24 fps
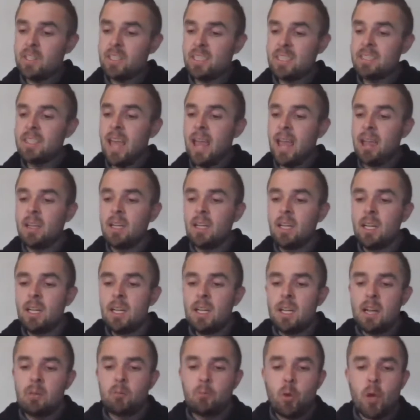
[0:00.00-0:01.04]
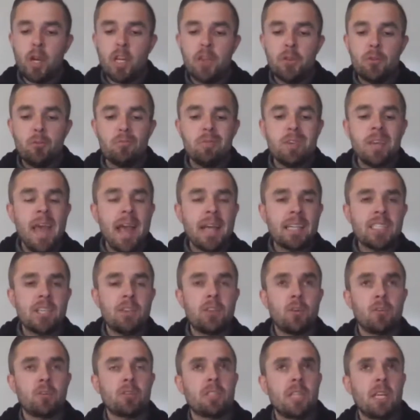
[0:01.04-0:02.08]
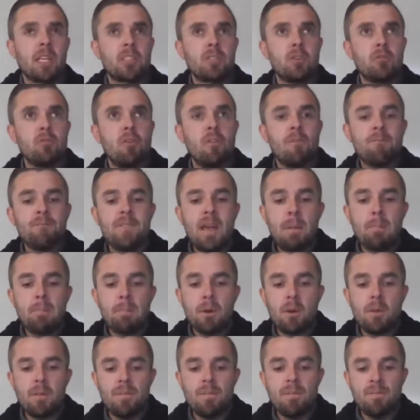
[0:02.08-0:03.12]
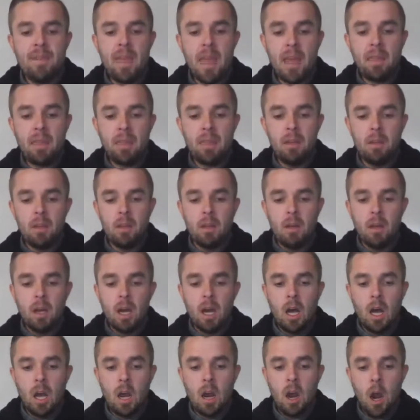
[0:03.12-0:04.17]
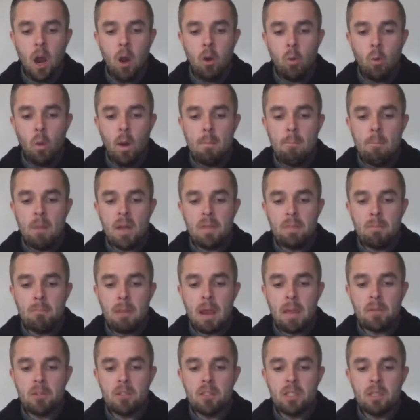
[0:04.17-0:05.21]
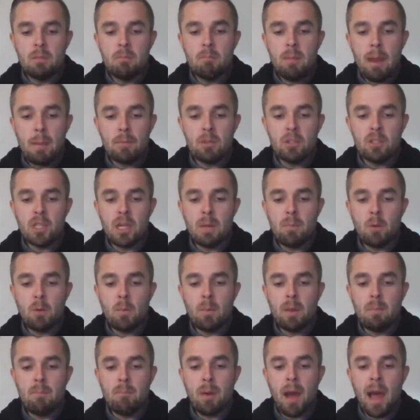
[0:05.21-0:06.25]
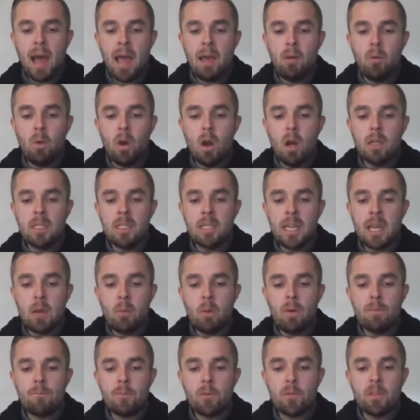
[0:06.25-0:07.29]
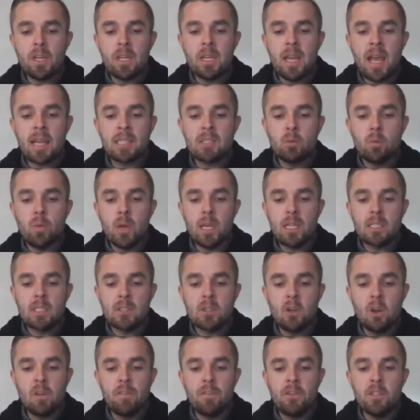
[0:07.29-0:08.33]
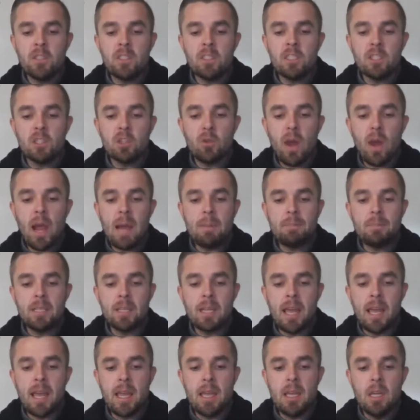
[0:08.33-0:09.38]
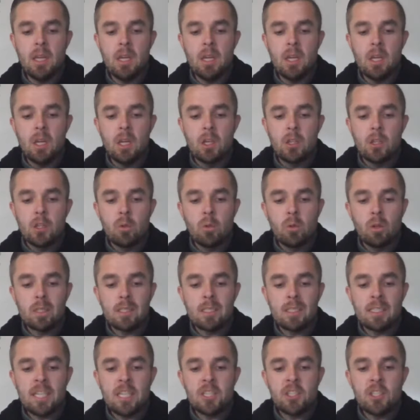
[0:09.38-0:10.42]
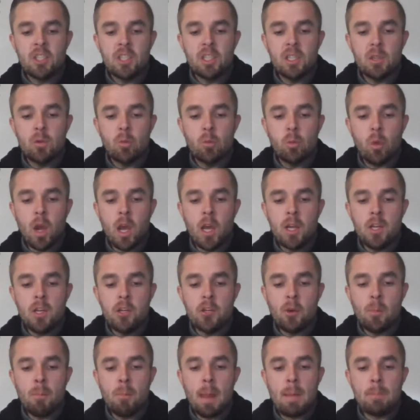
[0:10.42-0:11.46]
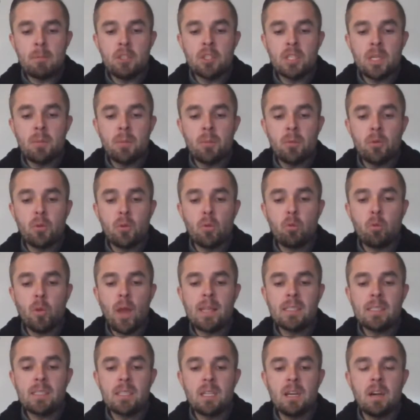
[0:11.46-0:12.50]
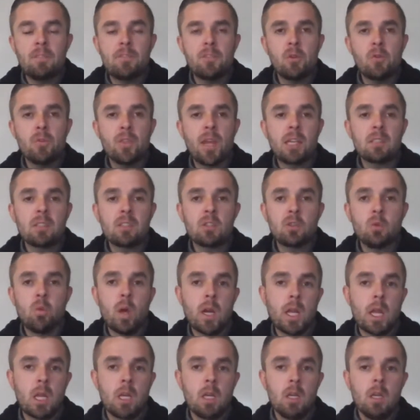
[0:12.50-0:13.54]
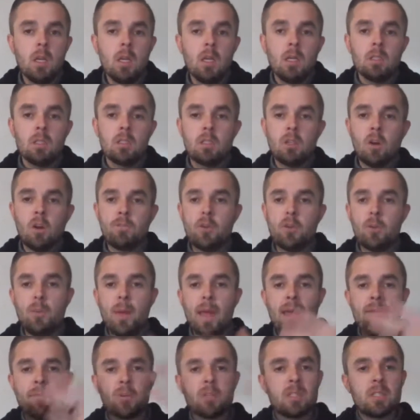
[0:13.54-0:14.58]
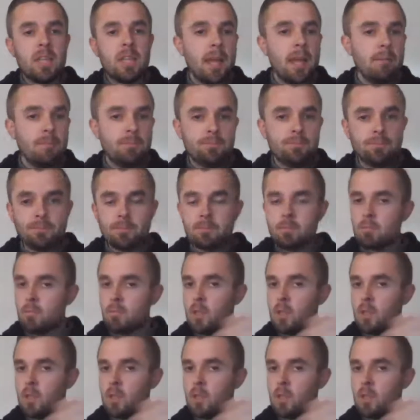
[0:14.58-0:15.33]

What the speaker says: and running through next Thursday, so November 5th. Our 1 month membership will be buy one, get one for the next week. So if you subscribe today, you will essentially run your membership through the rest of 2020. So if you pay for today,